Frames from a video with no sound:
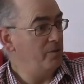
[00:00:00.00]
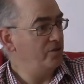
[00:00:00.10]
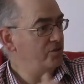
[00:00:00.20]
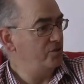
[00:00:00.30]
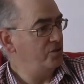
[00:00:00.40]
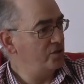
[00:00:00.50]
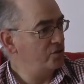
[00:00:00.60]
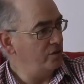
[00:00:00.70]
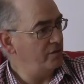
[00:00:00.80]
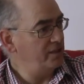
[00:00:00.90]
Do you see the
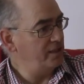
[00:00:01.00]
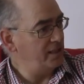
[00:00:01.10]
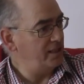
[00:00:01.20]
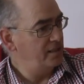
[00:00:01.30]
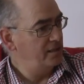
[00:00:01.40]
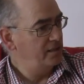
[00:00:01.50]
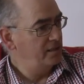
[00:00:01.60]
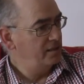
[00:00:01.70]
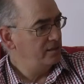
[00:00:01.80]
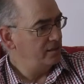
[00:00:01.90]
sort of idea
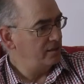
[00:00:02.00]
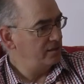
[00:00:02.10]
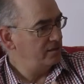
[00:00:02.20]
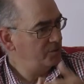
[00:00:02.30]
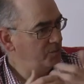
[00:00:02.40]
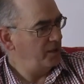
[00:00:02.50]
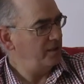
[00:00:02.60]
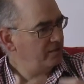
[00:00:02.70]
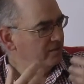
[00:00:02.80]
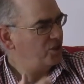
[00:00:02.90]
that is
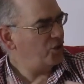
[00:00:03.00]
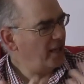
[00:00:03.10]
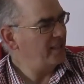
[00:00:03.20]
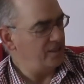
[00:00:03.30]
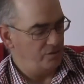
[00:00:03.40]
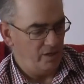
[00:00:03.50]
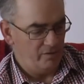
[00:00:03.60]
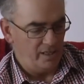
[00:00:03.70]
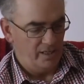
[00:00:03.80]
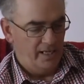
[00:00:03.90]
being created around
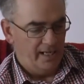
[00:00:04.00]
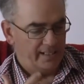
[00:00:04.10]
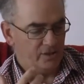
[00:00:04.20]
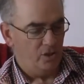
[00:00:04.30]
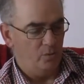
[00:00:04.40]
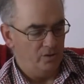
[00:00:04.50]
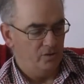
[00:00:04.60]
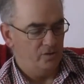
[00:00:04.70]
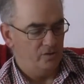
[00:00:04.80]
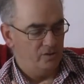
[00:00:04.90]
it? It's not one
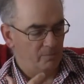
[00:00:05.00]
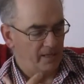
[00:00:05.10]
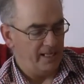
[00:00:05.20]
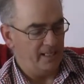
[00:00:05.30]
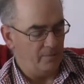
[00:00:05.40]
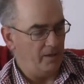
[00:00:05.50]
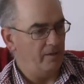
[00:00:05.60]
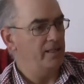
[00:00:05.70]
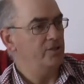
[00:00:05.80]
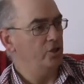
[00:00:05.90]
to panic about.
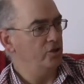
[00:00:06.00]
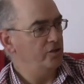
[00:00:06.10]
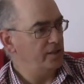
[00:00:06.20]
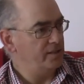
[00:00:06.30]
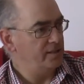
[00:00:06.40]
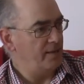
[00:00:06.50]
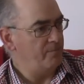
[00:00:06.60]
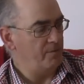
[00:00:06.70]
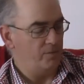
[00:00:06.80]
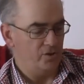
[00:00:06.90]
It's a good thing that's
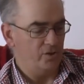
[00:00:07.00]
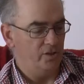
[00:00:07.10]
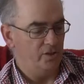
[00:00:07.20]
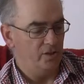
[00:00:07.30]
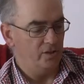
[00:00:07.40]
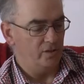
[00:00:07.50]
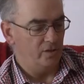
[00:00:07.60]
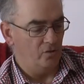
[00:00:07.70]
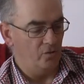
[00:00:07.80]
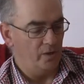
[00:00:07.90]
happening, but it's going to hurt
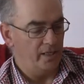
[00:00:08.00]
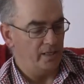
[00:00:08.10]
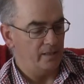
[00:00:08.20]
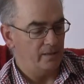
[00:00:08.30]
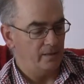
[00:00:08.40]
on the way.